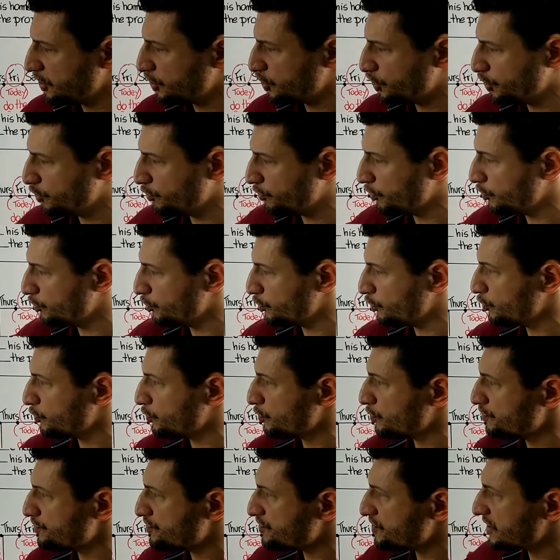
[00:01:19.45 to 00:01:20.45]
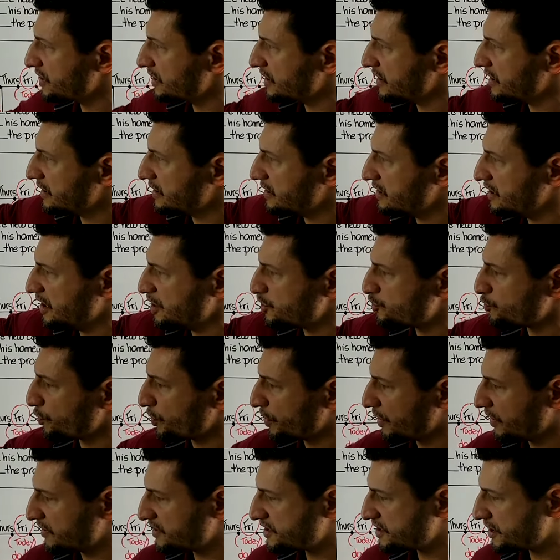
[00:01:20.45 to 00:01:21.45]
you use these
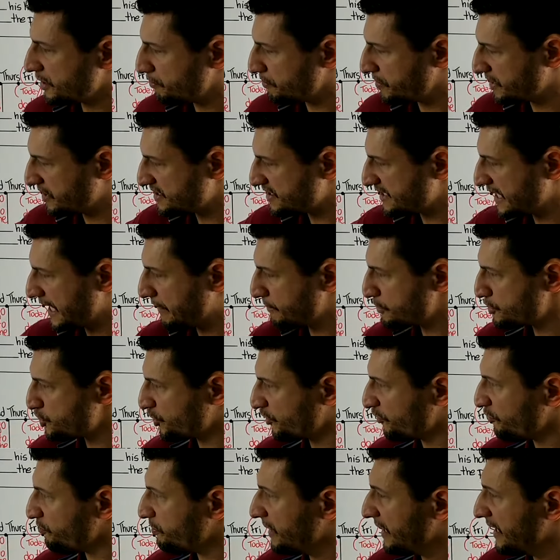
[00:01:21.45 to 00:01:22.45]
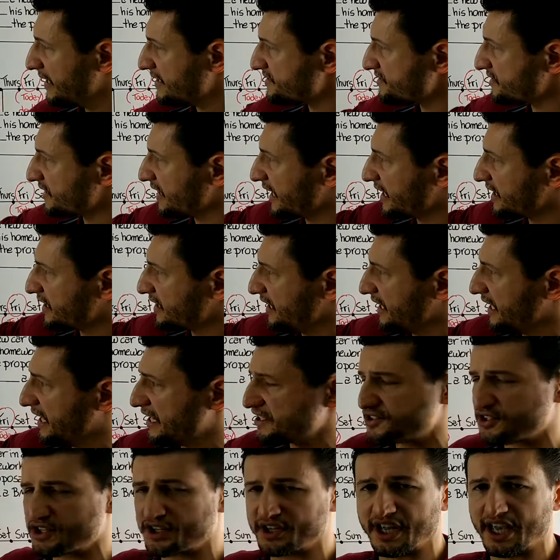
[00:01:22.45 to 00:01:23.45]
words, perception of past, like
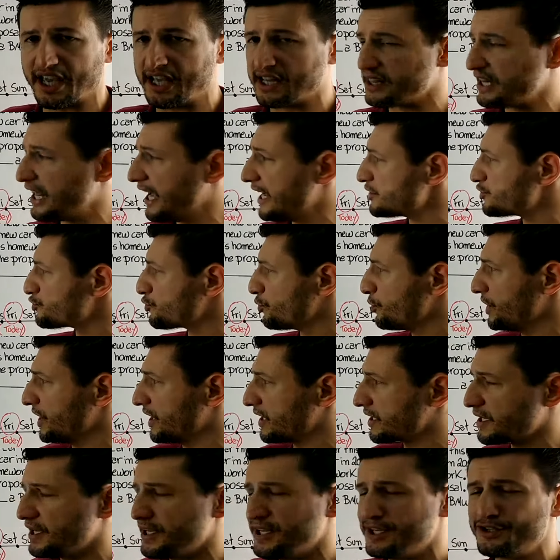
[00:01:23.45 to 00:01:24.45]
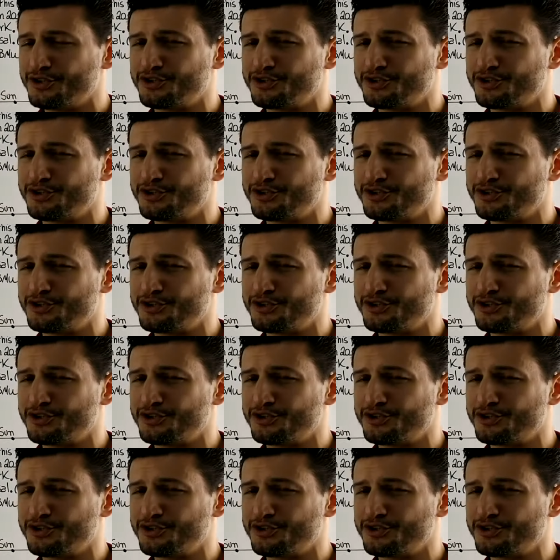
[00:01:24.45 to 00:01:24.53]
yesterday, last week,